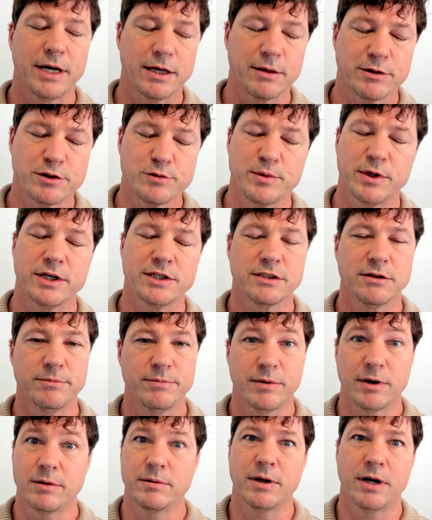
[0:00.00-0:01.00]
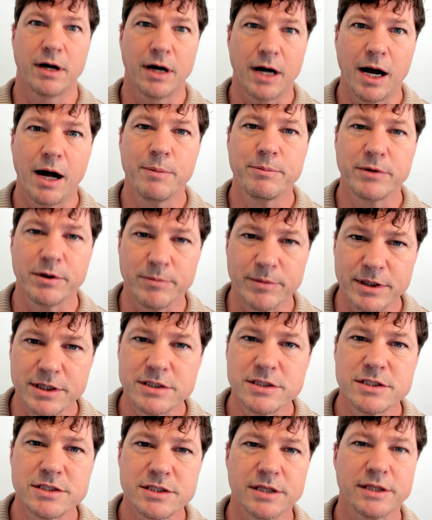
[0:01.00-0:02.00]
experience are
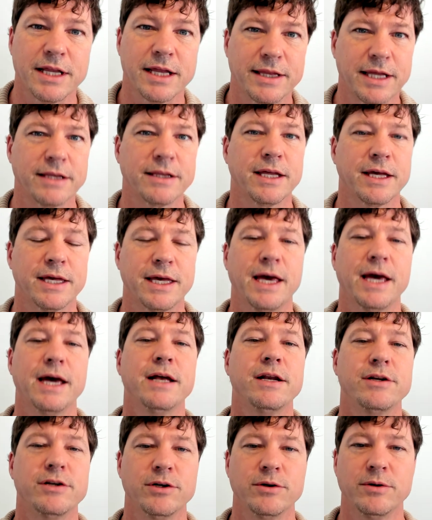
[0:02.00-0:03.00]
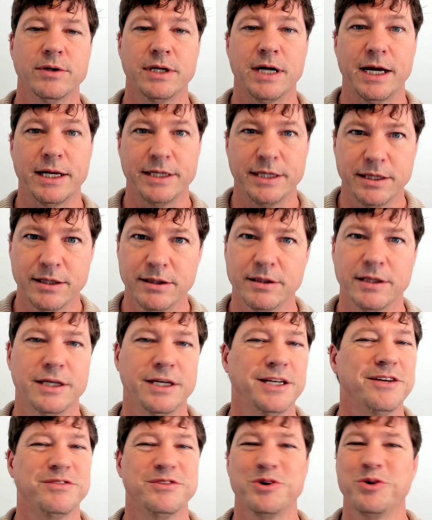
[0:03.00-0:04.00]
optimists and they think they can do it
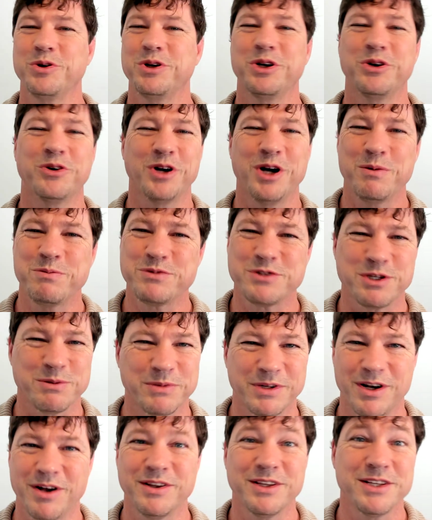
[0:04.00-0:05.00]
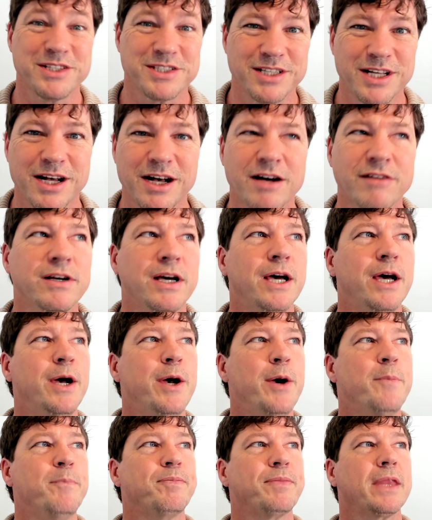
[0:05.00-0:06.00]
ideally if no one interrupts them and all this stuff,
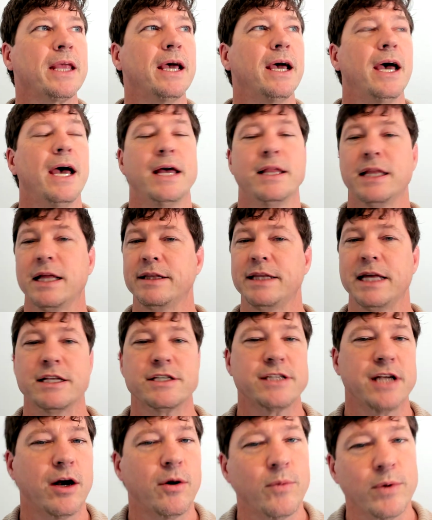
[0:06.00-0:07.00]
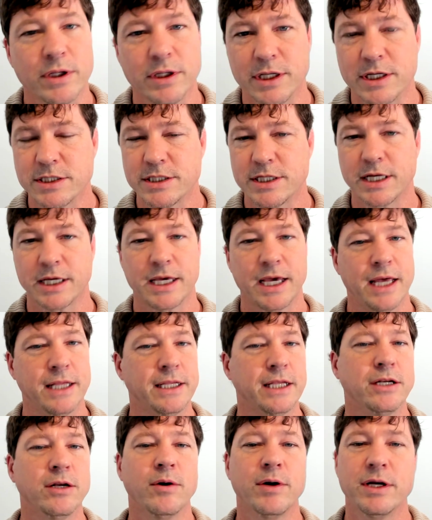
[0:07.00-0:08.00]
and that it's not realistic and
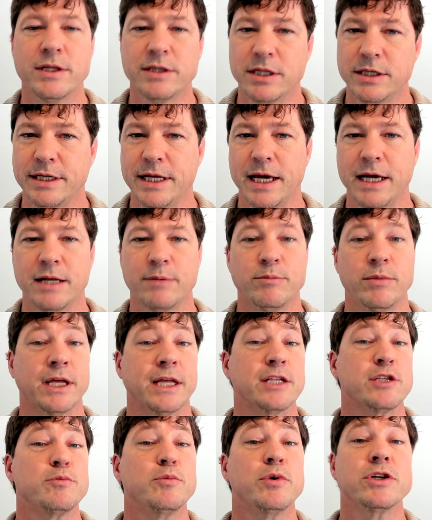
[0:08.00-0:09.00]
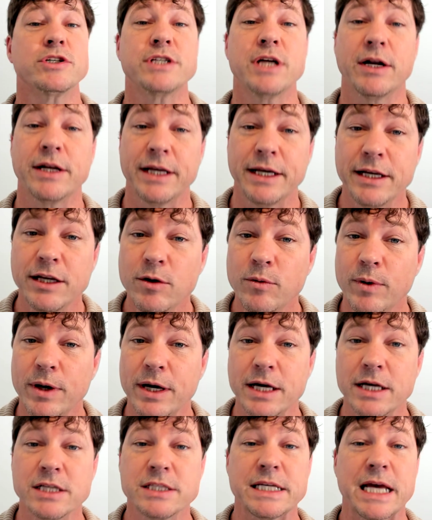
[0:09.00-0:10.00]
they don't hit the date, but it gets pushed out
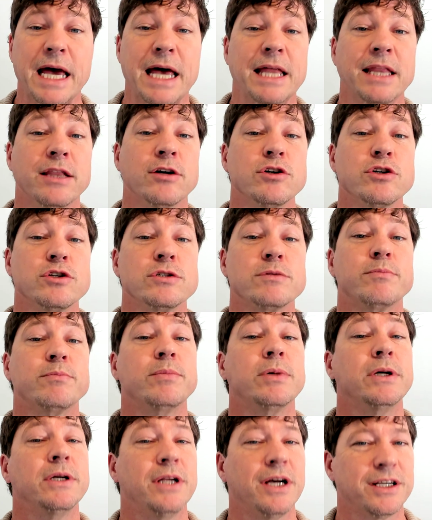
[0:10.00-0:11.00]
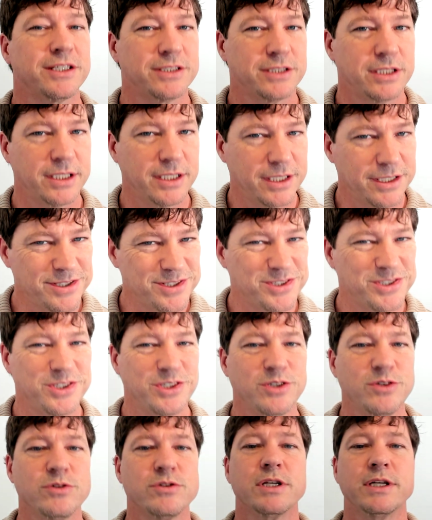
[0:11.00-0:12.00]
anyways, and there's production
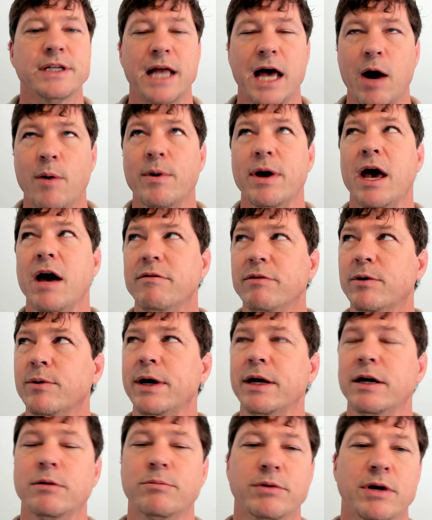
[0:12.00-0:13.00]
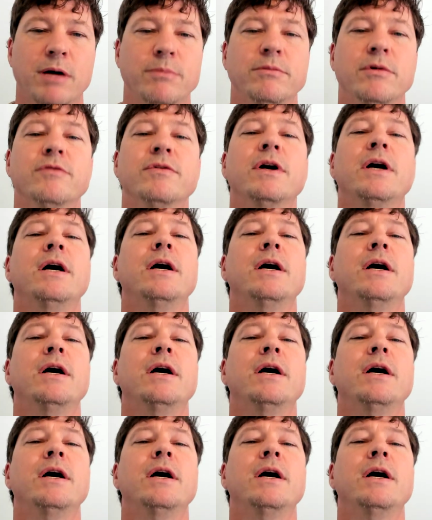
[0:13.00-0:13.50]
issues, and now we have a greater problem of